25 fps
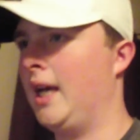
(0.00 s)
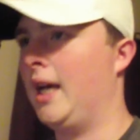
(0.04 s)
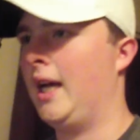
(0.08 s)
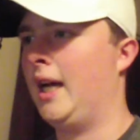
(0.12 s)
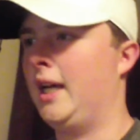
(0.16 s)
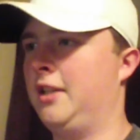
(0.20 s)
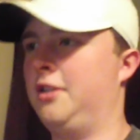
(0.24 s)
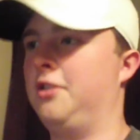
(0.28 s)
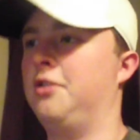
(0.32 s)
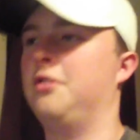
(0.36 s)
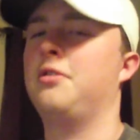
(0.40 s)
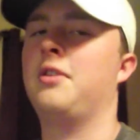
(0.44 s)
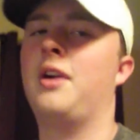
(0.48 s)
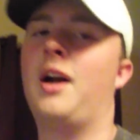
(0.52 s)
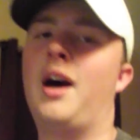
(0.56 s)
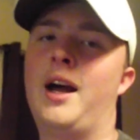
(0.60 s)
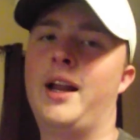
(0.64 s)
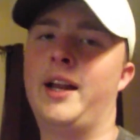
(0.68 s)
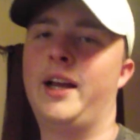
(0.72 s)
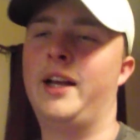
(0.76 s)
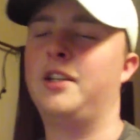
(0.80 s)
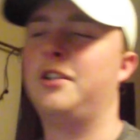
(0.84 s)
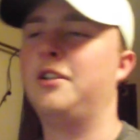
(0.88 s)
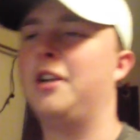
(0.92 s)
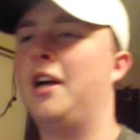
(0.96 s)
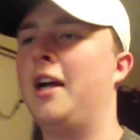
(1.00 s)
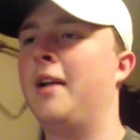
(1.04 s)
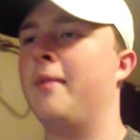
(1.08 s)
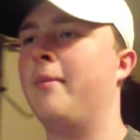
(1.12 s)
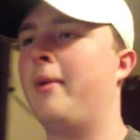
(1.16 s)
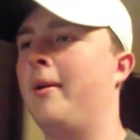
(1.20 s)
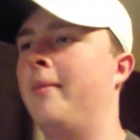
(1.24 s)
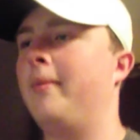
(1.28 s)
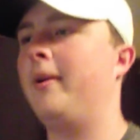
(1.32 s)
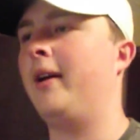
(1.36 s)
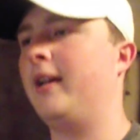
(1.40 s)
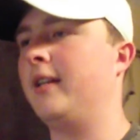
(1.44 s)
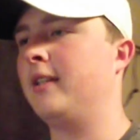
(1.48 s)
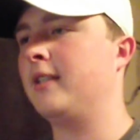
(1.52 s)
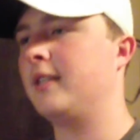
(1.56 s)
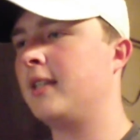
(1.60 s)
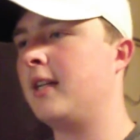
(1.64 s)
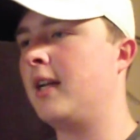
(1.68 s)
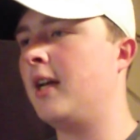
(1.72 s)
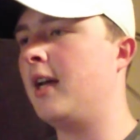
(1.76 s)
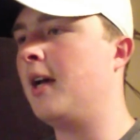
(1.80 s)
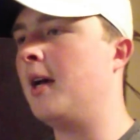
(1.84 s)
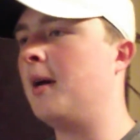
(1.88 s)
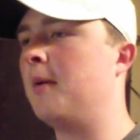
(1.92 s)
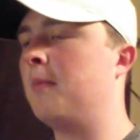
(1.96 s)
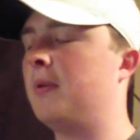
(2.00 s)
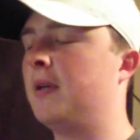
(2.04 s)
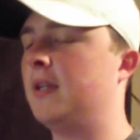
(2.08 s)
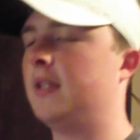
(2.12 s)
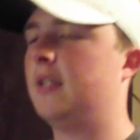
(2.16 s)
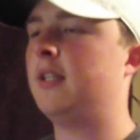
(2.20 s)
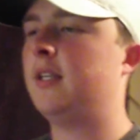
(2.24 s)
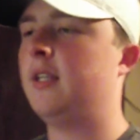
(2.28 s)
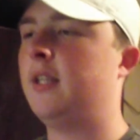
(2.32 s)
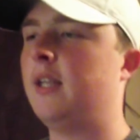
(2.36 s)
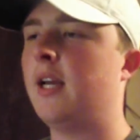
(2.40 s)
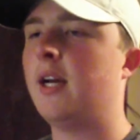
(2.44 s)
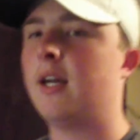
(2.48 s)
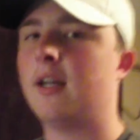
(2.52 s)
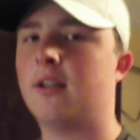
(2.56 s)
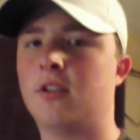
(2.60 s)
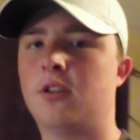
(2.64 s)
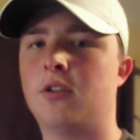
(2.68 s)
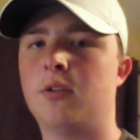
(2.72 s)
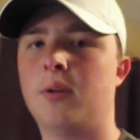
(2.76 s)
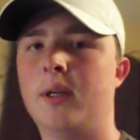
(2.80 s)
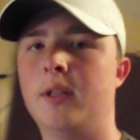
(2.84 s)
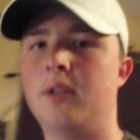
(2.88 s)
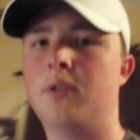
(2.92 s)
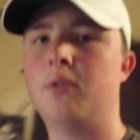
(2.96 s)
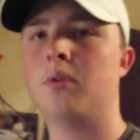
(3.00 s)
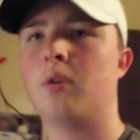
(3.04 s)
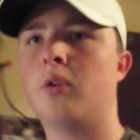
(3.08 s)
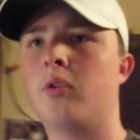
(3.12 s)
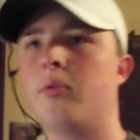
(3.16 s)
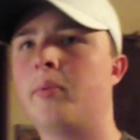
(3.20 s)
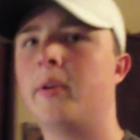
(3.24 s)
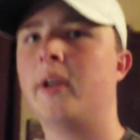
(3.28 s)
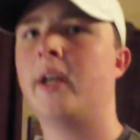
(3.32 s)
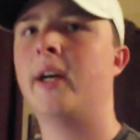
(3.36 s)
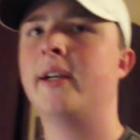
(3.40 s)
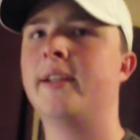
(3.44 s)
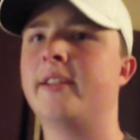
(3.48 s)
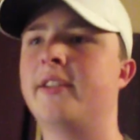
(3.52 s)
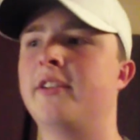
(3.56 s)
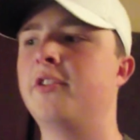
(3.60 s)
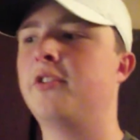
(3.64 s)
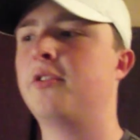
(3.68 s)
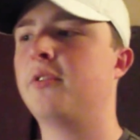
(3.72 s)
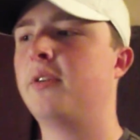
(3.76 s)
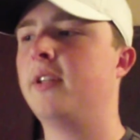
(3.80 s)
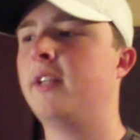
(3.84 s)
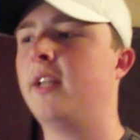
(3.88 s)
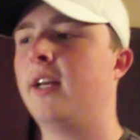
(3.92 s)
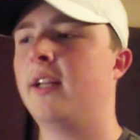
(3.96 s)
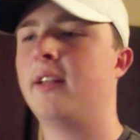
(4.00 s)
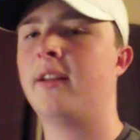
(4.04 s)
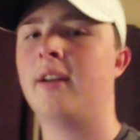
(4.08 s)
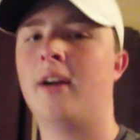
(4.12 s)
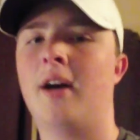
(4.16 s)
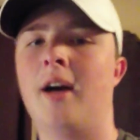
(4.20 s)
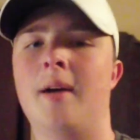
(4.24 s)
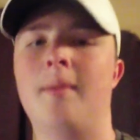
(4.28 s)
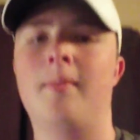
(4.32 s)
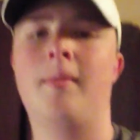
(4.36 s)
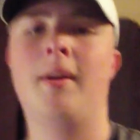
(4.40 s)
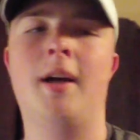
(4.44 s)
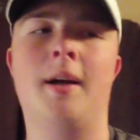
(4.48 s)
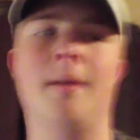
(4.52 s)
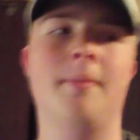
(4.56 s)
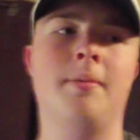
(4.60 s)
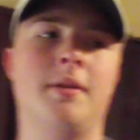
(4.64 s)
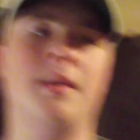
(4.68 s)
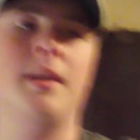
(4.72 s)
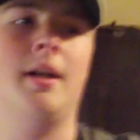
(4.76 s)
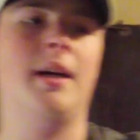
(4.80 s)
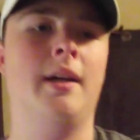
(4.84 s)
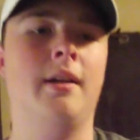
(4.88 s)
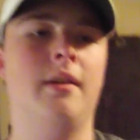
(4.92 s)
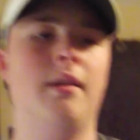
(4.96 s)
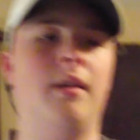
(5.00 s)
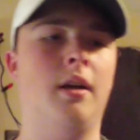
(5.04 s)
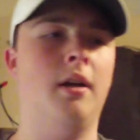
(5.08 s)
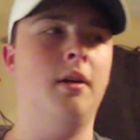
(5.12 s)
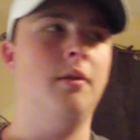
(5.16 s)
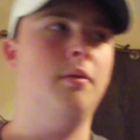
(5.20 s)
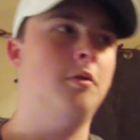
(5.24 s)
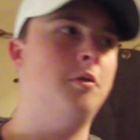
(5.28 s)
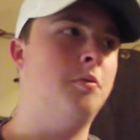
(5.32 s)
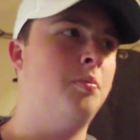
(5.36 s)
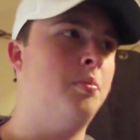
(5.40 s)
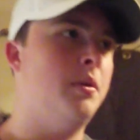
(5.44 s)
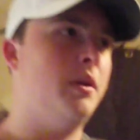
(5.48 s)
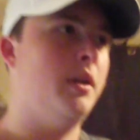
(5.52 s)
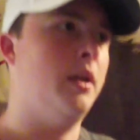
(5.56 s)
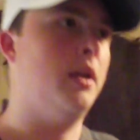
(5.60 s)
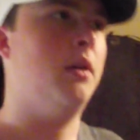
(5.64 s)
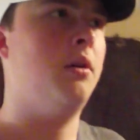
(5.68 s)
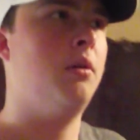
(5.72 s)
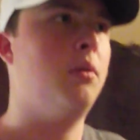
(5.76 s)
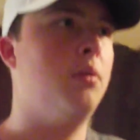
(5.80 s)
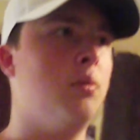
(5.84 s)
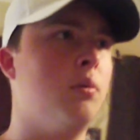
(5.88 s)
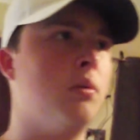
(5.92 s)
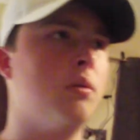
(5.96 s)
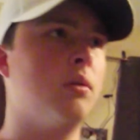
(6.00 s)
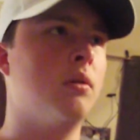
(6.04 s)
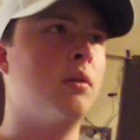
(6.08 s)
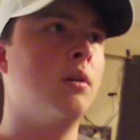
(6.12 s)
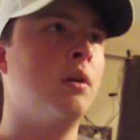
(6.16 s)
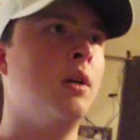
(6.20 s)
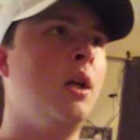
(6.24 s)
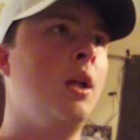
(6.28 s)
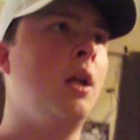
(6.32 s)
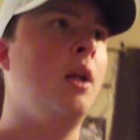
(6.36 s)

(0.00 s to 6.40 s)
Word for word: I tried my best. But yeah, so I do hope you guys enjoyed that time lapse. I thought it was pretty cool.